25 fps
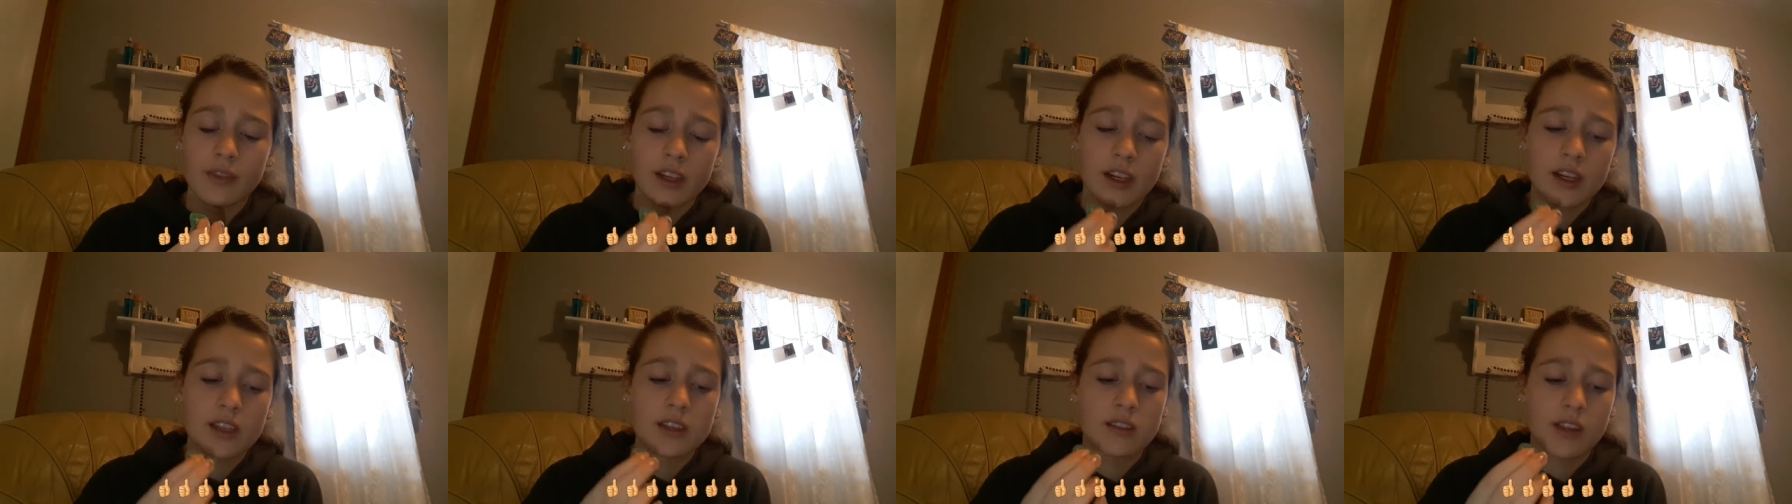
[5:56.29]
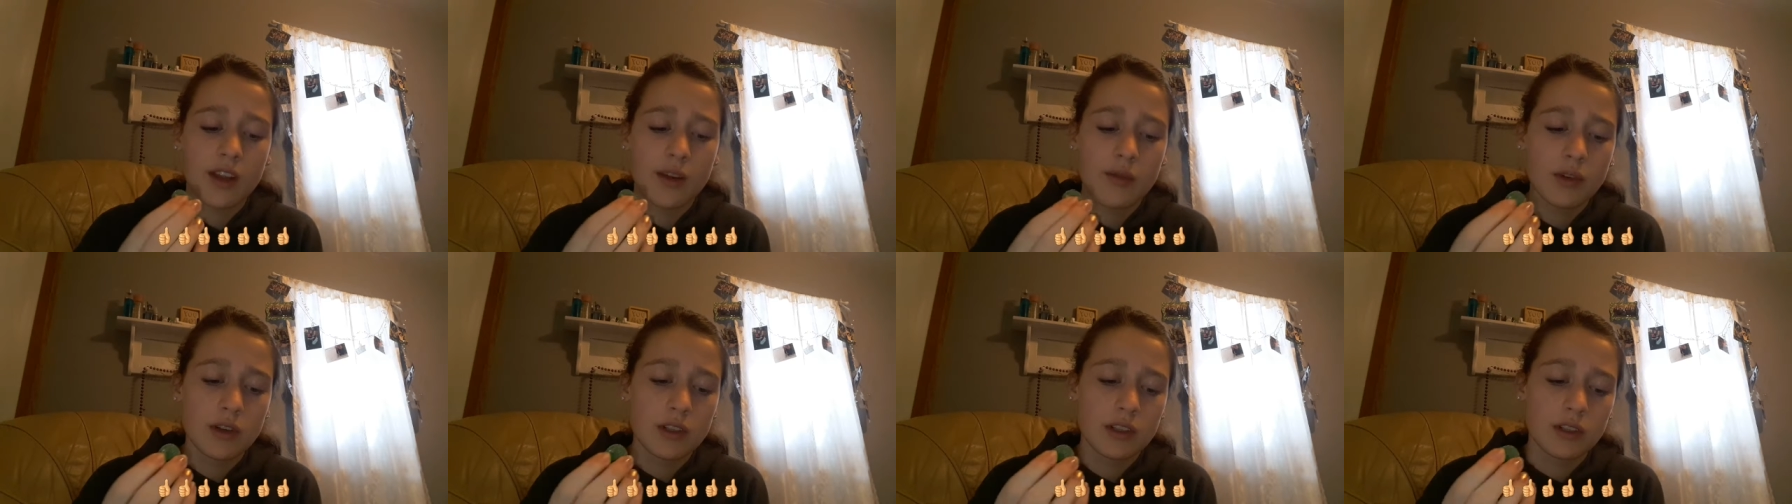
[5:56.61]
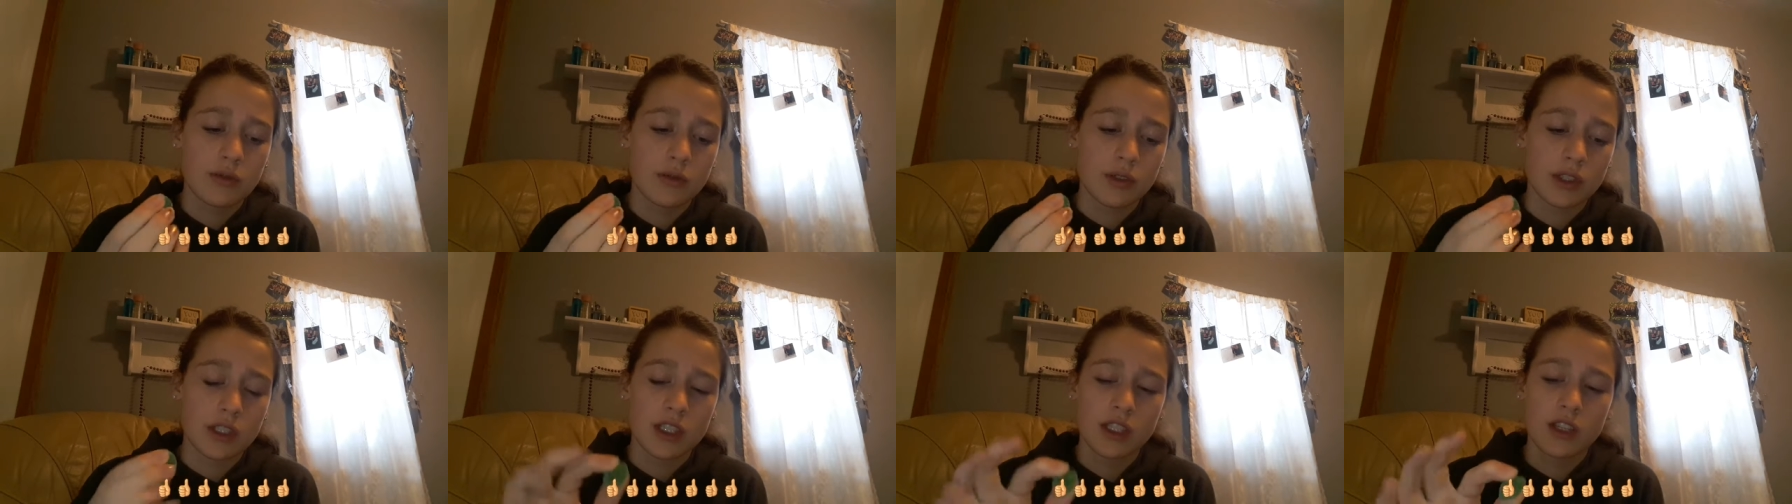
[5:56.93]
Because they were
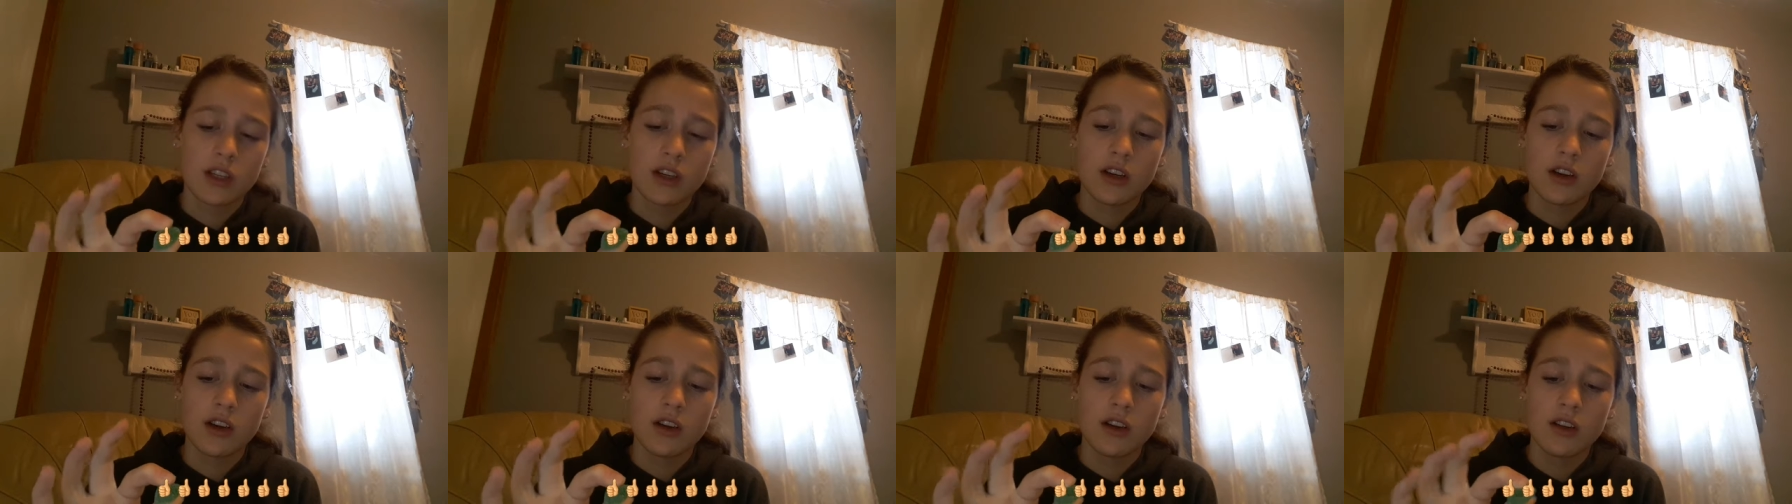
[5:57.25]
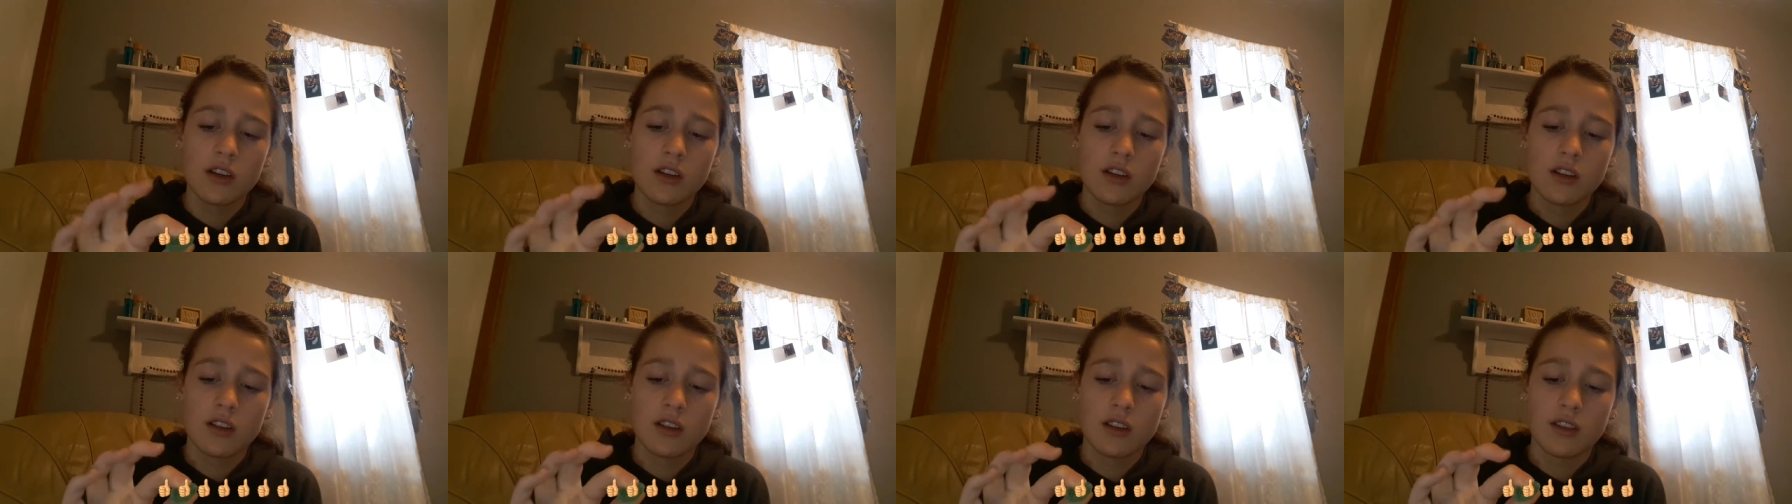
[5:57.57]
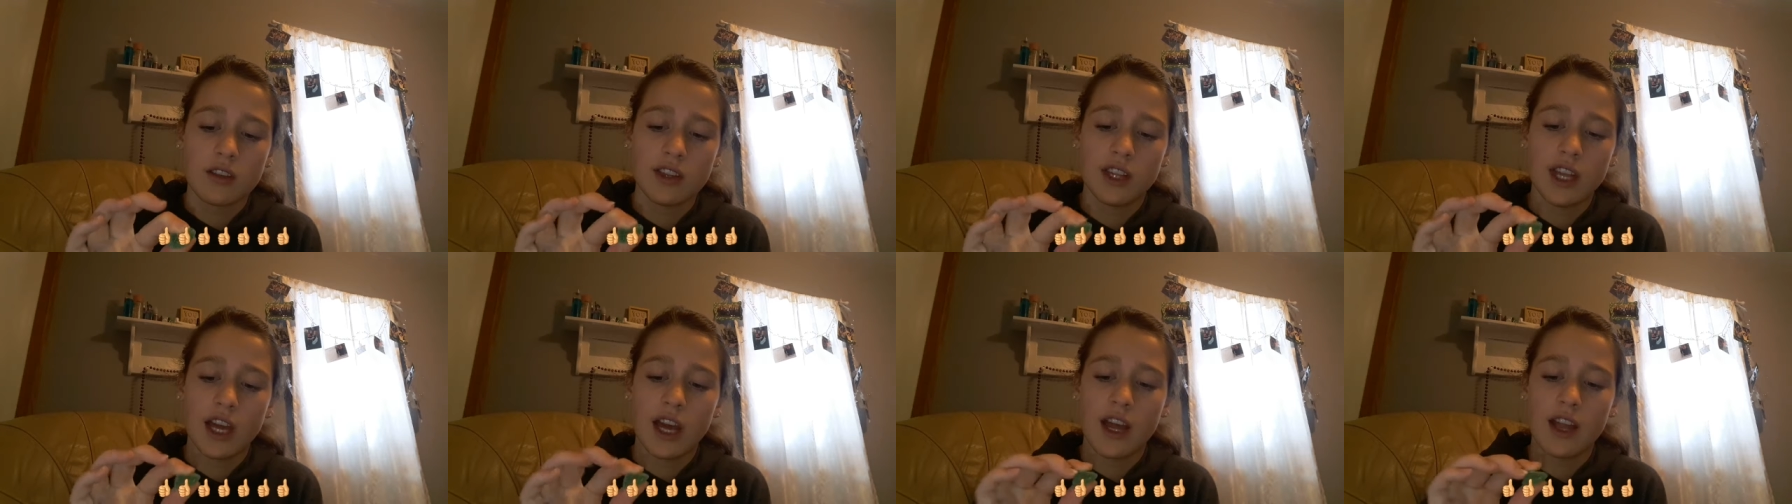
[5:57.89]
squishier
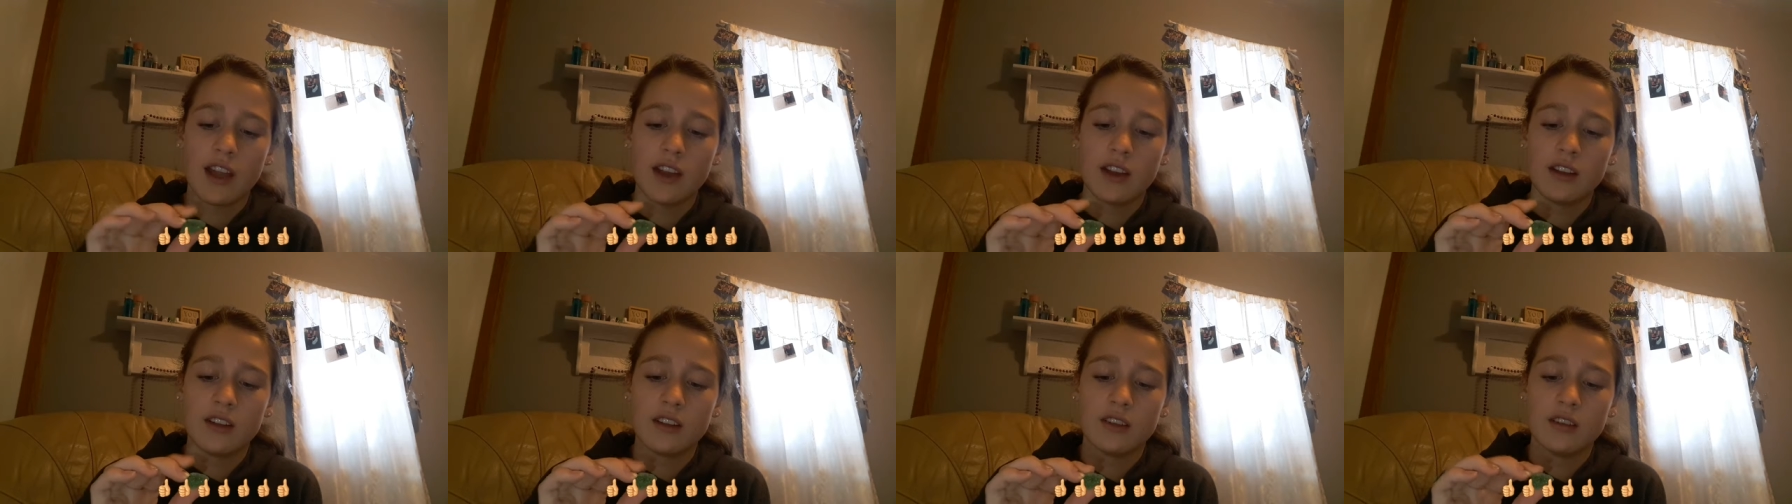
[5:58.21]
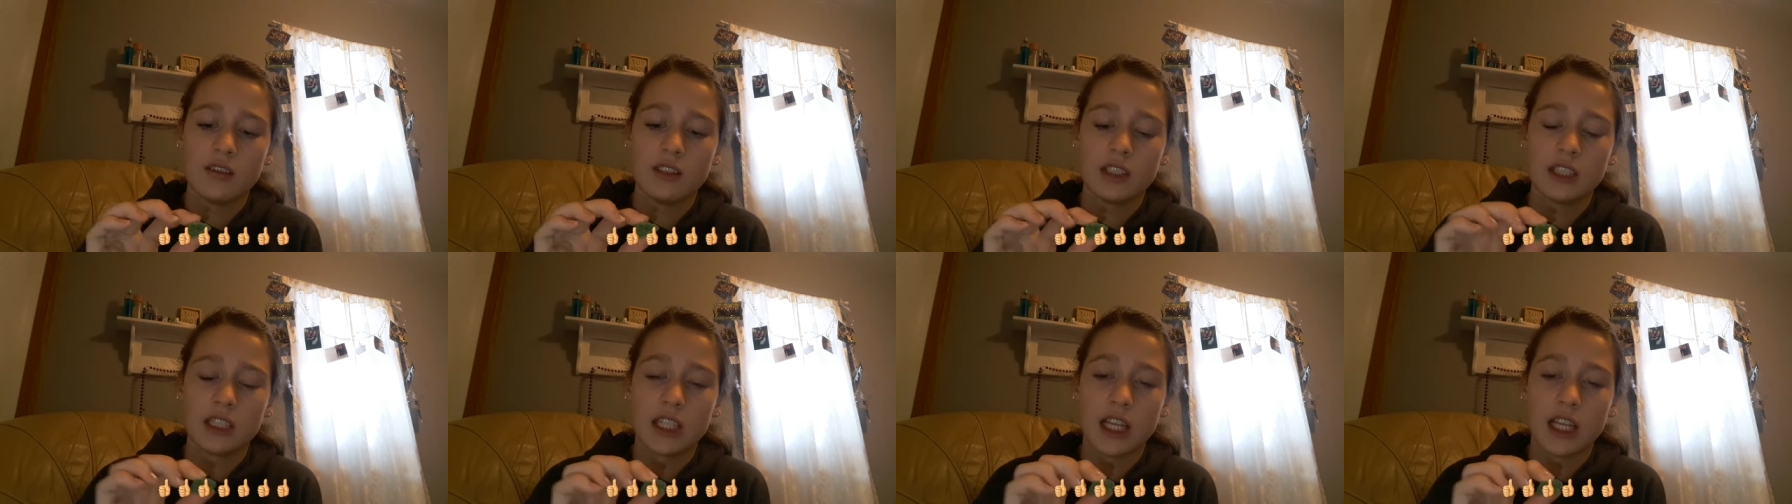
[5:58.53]
than